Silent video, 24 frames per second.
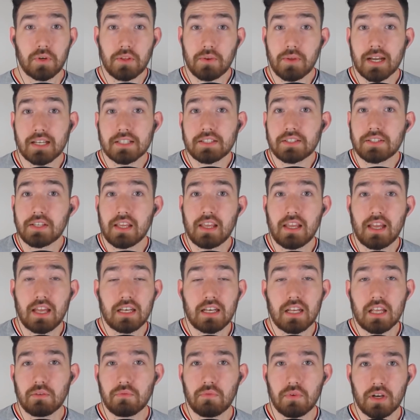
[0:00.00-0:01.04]
When you guys see
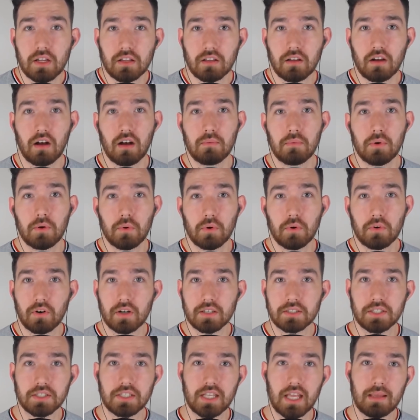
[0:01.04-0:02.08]
an infinite combo
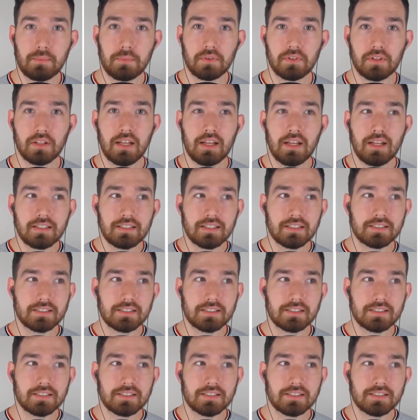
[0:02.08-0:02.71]
across the table,